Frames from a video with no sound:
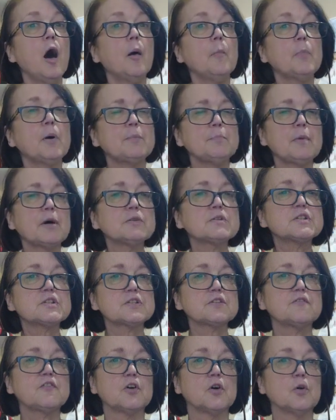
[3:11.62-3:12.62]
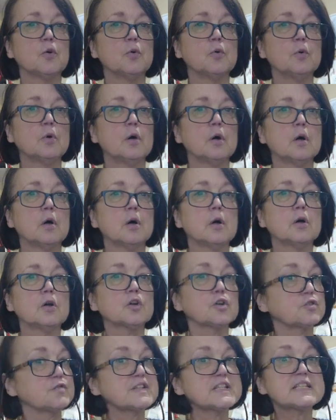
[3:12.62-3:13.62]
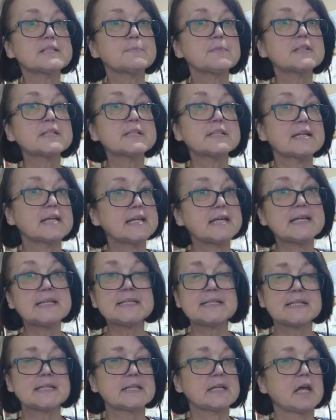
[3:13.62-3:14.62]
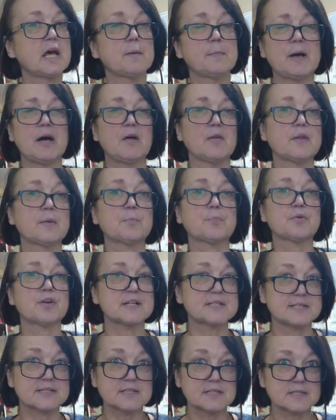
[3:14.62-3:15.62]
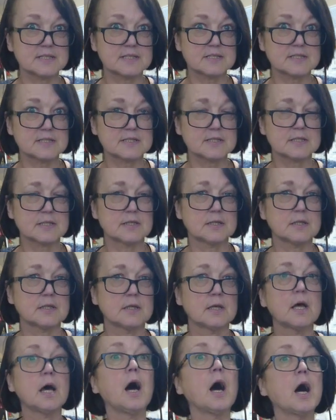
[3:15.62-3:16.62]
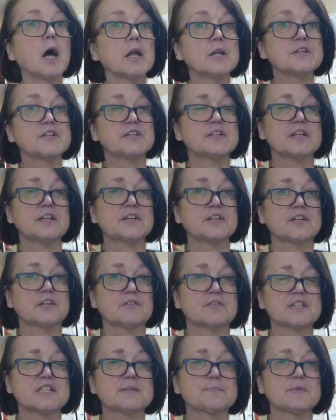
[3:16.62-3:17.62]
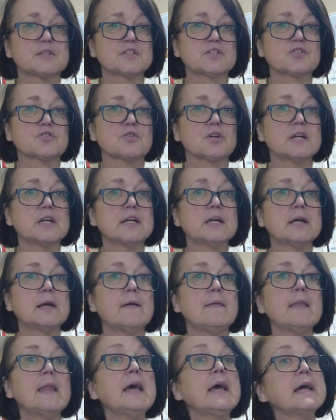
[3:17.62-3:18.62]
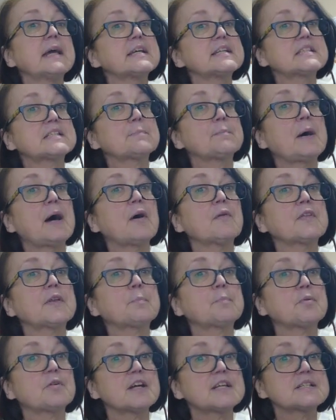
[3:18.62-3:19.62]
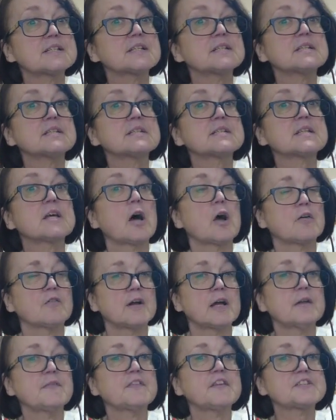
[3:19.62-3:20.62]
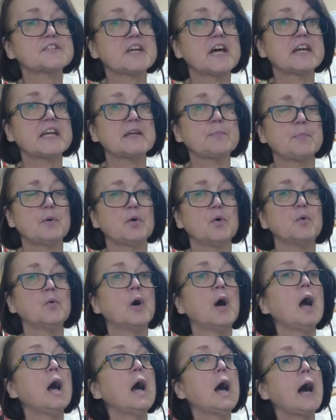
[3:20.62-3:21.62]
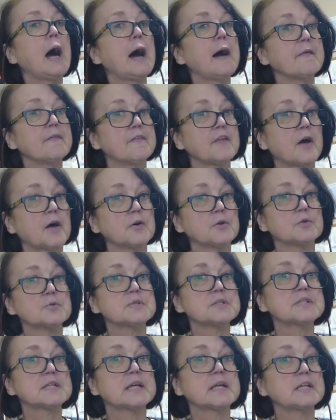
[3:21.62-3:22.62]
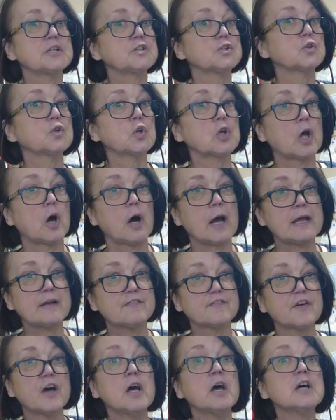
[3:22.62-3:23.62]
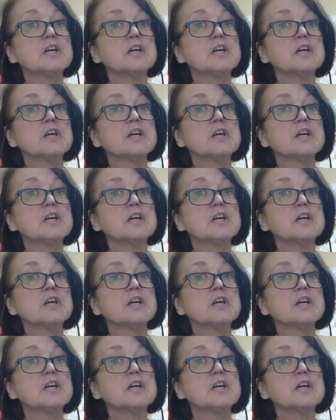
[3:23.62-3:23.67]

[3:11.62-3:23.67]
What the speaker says: But most of all, Christmas isn't about the presents underneath the Christmas tree. It's about the presents around the table and those in your life.